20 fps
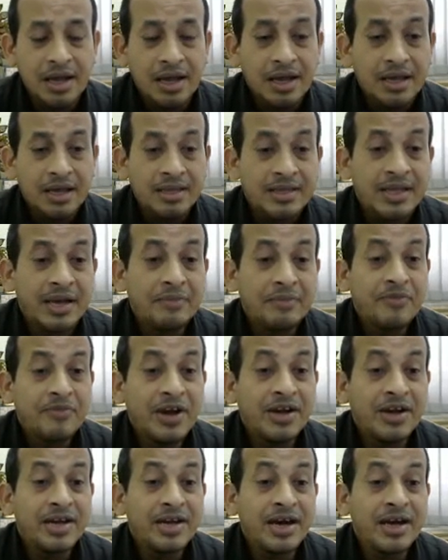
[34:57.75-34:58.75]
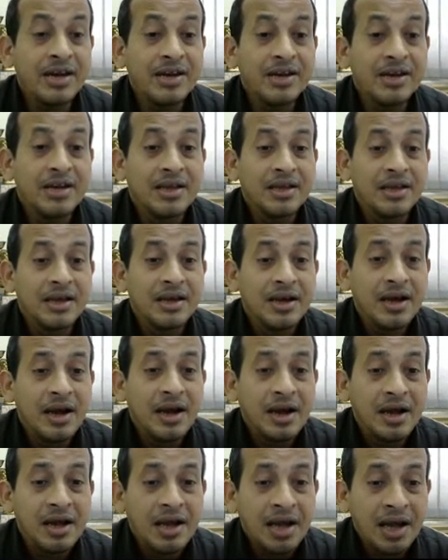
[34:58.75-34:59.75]
Then vendor
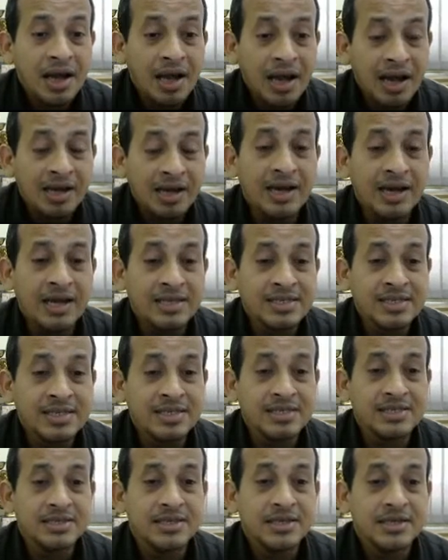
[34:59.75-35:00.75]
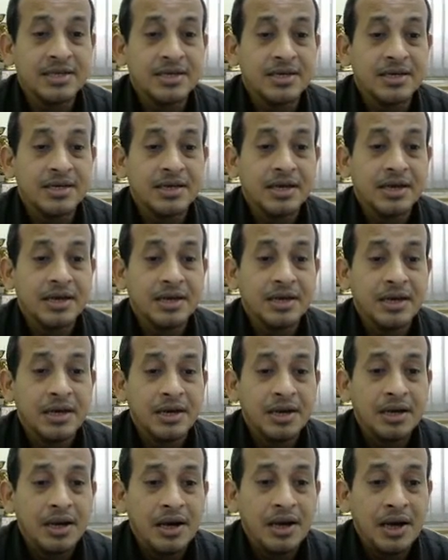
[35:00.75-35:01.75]
analysis.
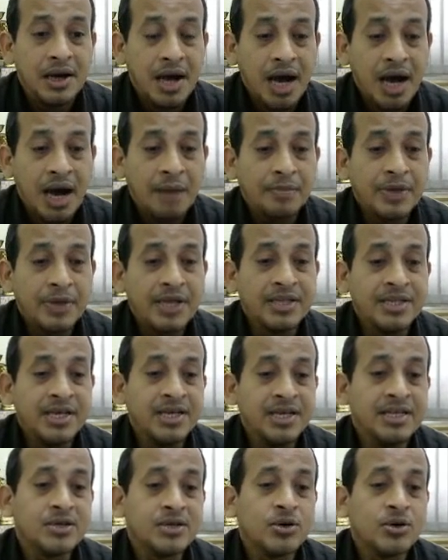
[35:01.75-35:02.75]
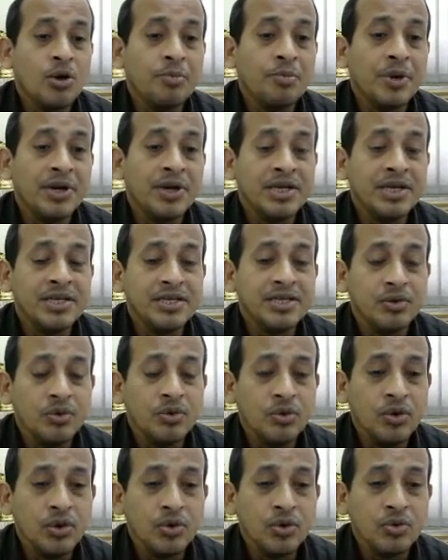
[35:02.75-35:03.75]
After this, companies
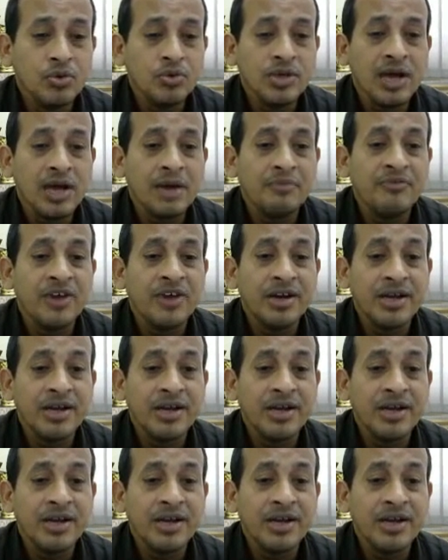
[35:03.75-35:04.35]
will do the vendor